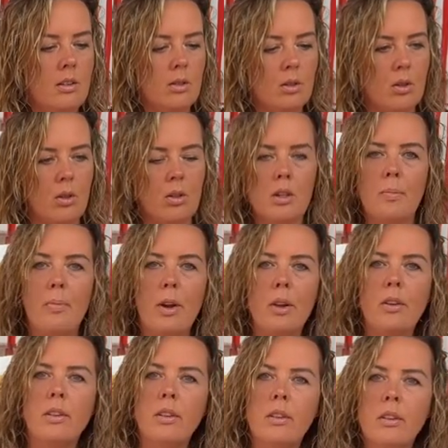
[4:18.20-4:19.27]
Dr.
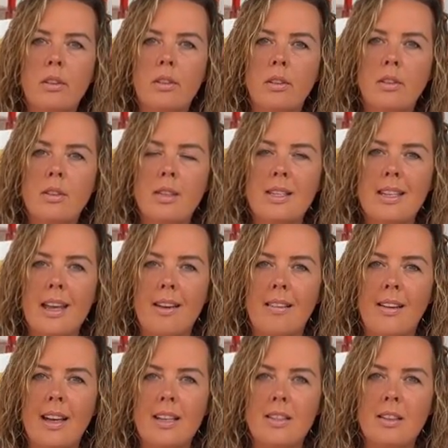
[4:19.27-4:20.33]
Brown
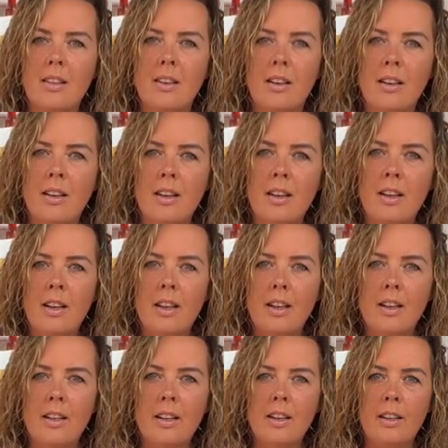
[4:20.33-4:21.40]
steriliser.
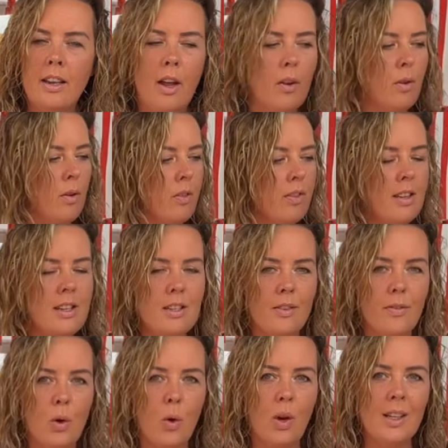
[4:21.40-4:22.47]
Now, these
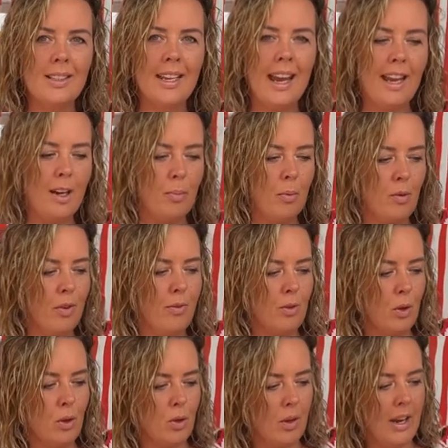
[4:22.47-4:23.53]
have got terrible
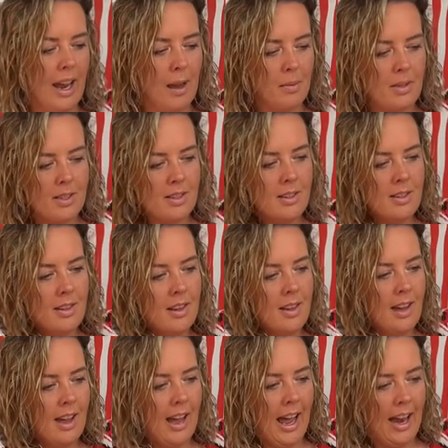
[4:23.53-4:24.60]
reviews on Amazon,
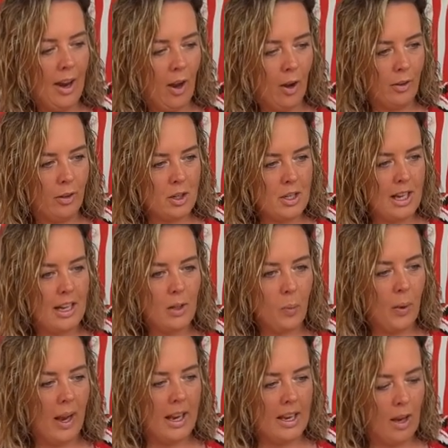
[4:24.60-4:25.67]
and I understand
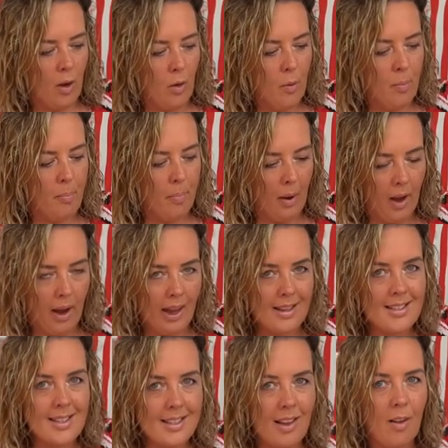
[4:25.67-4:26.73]
why now, but
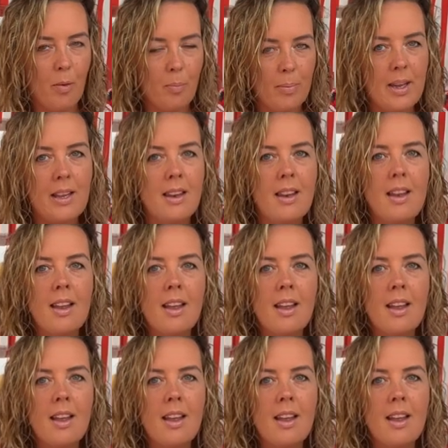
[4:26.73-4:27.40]
it's still been